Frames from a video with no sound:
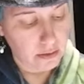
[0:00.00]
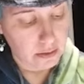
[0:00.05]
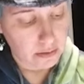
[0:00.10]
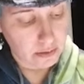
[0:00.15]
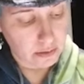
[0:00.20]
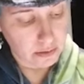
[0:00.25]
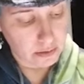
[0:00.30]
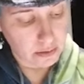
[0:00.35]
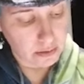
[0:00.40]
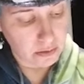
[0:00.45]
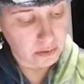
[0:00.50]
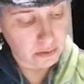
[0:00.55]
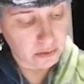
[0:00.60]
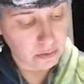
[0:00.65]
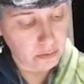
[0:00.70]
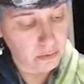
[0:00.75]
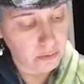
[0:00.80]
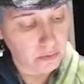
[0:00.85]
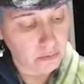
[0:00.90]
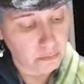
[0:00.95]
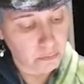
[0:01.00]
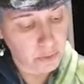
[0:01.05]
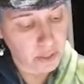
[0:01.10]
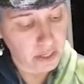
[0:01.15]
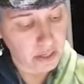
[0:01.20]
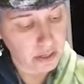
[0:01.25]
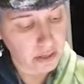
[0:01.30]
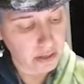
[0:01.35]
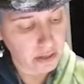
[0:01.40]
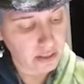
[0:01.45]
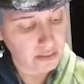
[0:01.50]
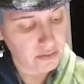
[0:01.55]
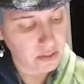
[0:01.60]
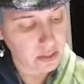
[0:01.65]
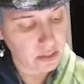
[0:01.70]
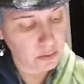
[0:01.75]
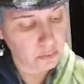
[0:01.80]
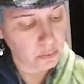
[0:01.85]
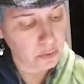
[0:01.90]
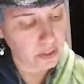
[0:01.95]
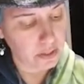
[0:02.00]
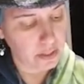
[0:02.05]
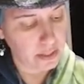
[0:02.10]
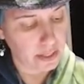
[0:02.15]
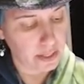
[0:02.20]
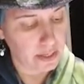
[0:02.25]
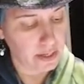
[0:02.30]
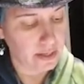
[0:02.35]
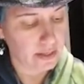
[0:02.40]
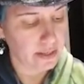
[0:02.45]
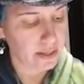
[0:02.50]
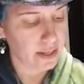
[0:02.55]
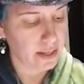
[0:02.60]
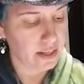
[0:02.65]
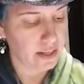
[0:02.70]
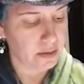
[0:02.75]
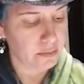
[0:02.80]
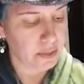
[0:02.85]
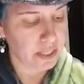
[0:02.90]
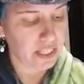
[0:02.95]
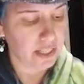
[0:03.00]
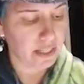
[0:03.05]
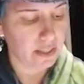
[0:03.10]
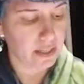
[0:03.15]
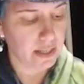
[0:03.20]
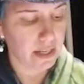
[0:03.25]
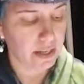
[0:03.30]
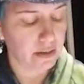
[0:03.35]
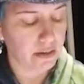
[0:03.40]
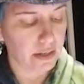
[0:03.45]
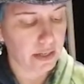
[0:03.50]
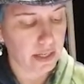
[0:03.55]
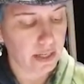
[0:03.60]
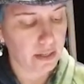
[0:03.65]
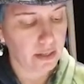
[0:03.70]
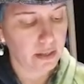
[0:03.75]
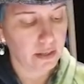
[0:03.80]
So part of this building is hidden behind that awning.